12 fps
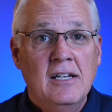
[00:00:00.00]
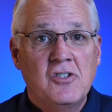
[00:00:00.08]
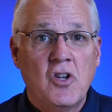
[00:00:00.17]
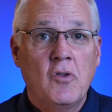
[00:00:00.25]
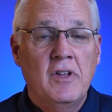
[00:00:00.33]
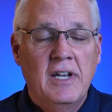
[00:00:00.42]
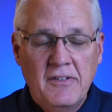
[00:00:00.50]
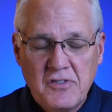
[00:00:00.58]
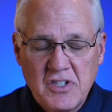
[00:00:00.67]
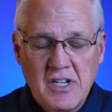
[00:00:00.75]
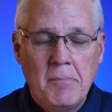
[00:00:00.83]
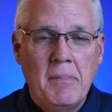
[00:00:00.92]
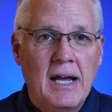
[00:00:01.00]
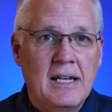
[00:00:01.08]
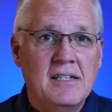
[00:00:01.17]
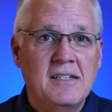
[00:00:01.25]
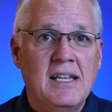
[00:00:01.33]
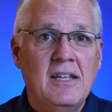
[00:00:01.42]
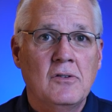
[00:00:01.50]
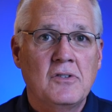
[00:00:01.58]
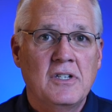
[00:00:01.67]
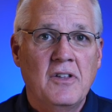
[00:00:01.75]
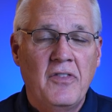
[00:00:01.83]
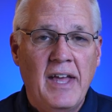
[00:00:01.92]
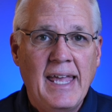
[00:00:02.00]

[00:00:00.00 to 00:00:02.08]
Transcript: so that if somebody steals it,